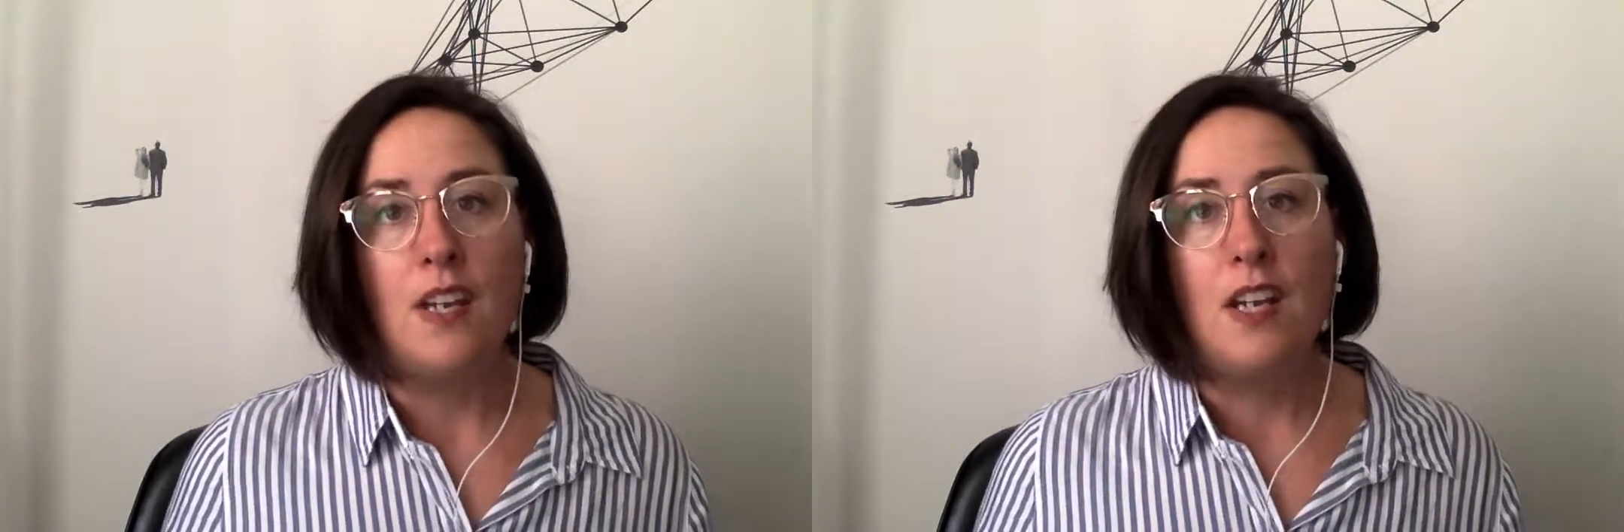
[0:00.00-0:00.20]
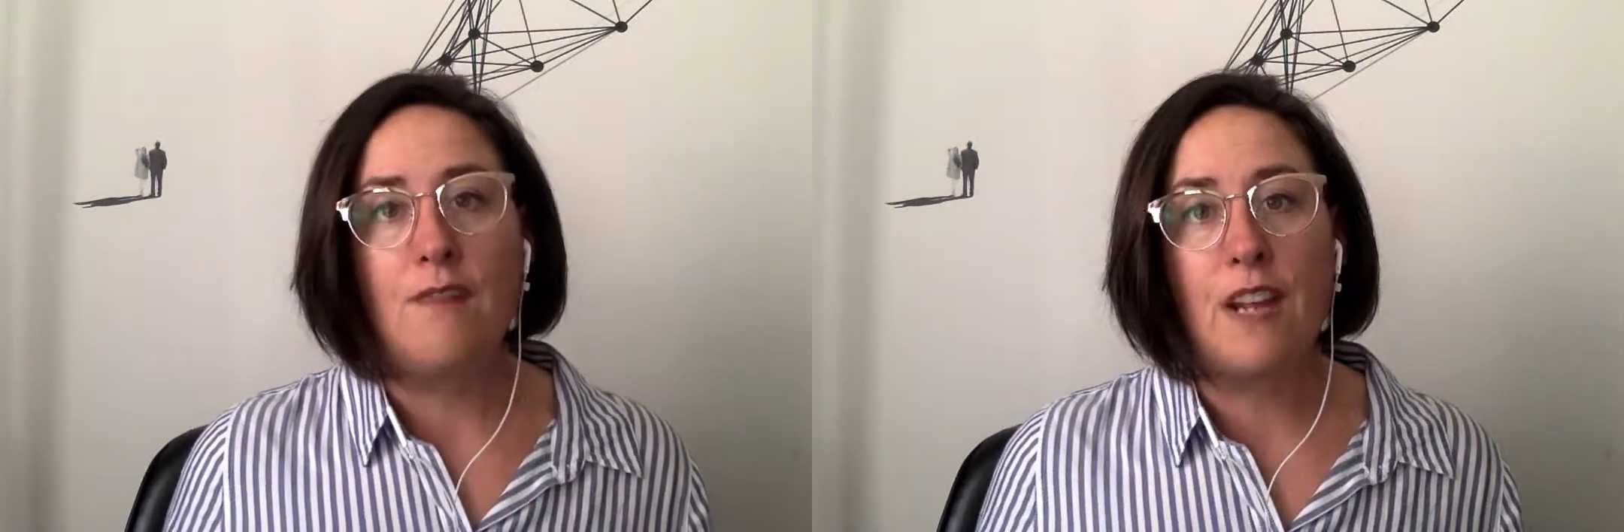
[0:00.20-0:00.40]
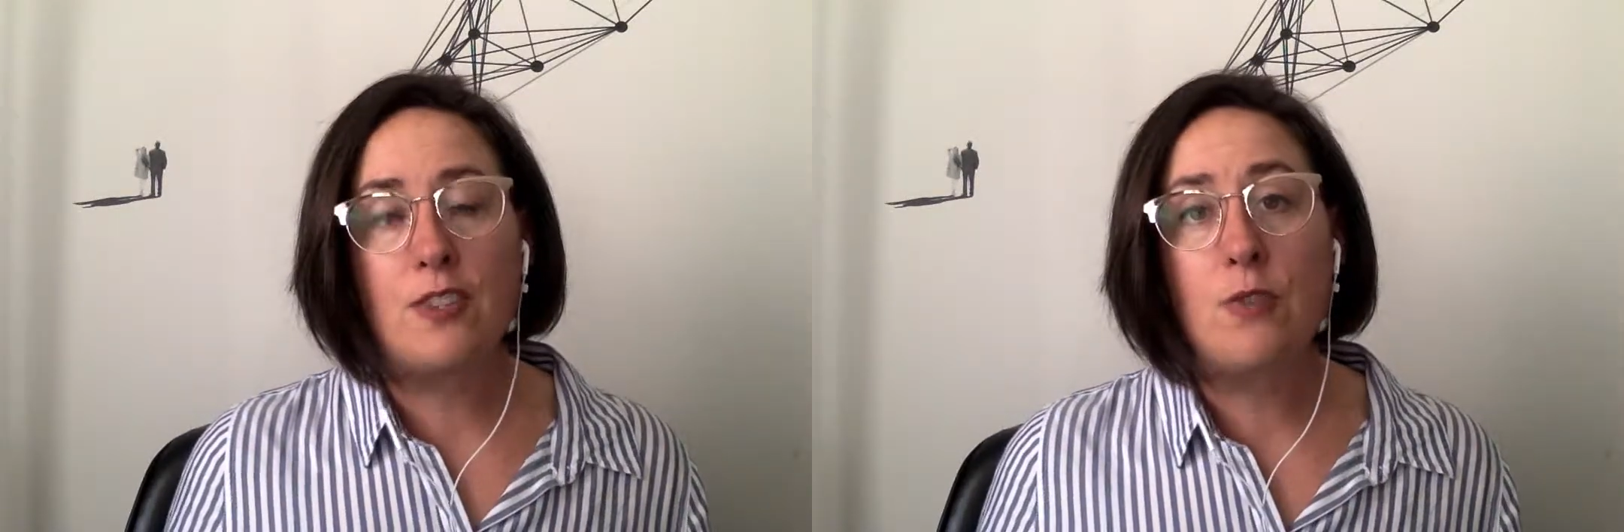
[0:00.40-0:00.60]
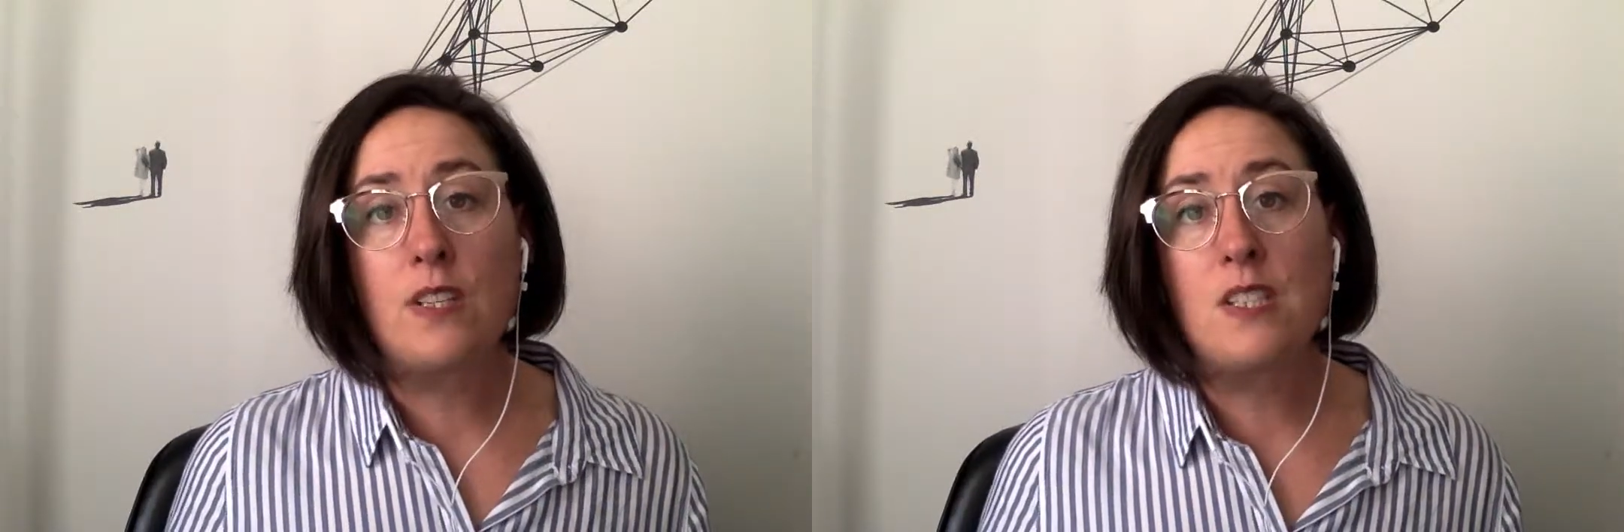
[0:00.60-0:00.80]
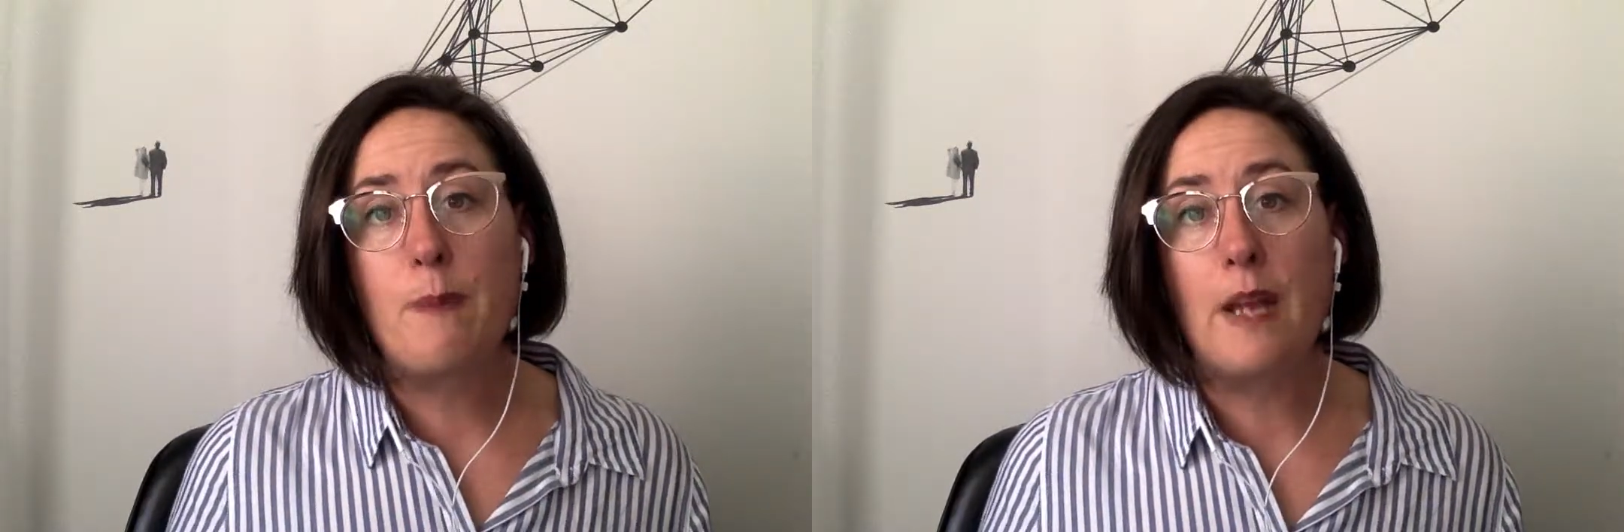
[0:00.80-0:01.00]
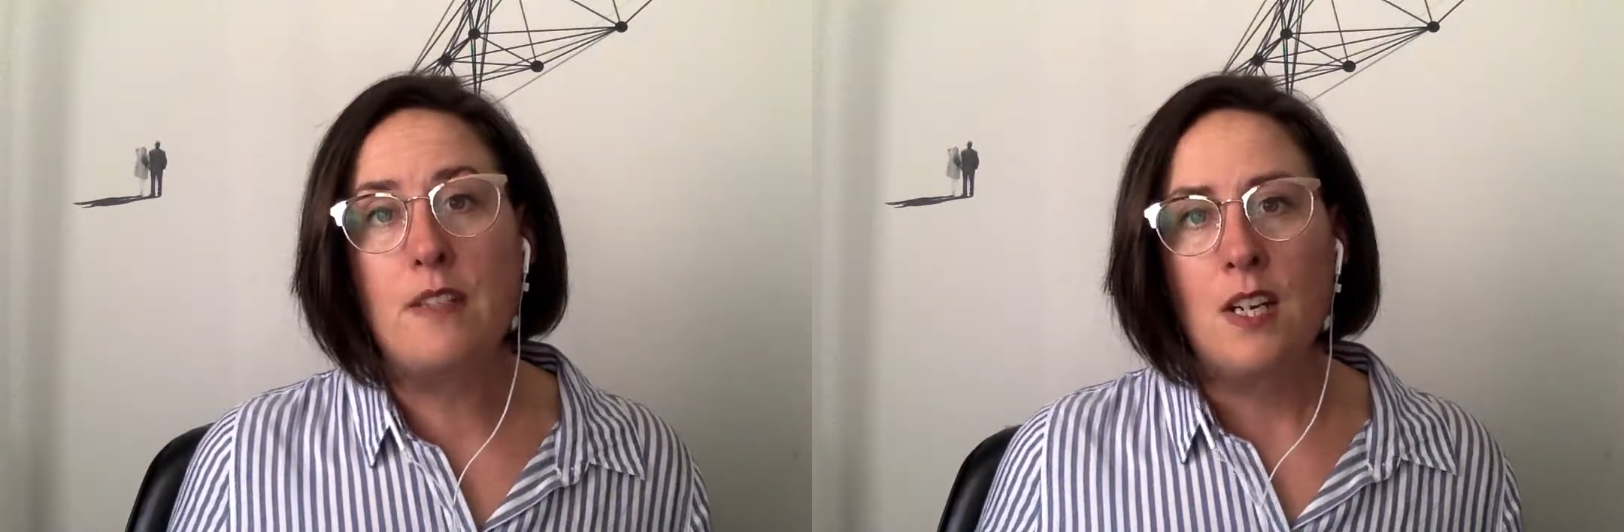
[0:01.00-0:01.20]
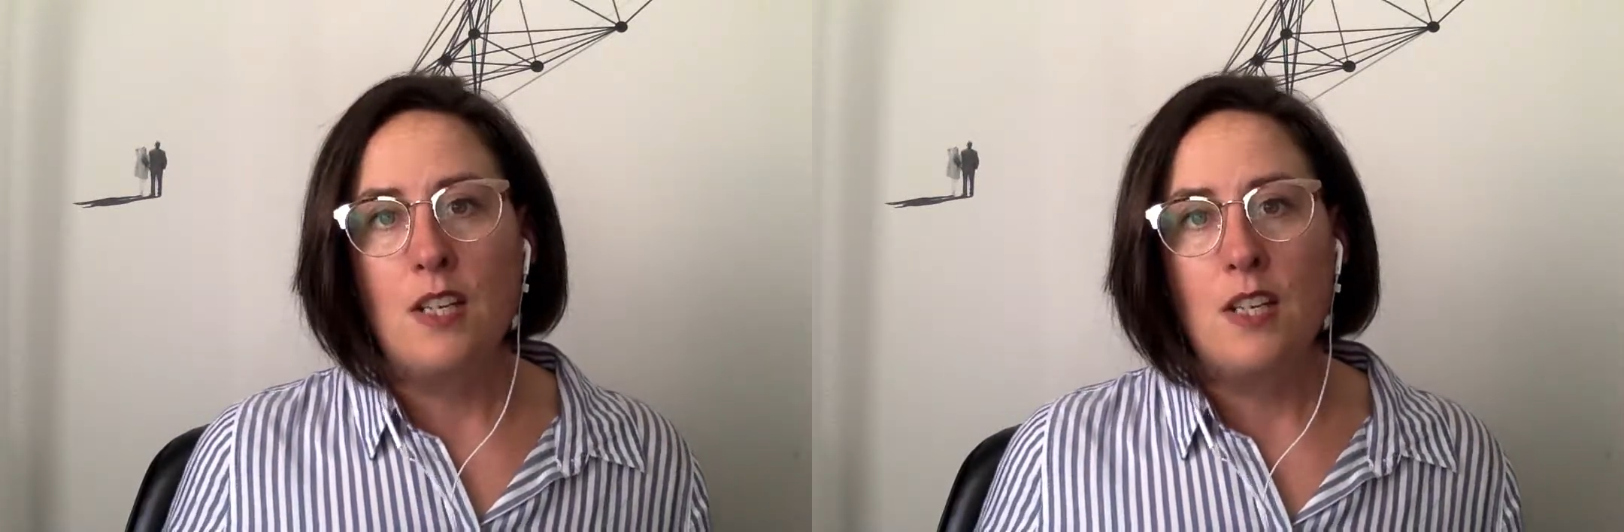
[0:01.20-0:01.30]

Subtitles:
In fact, you can spend,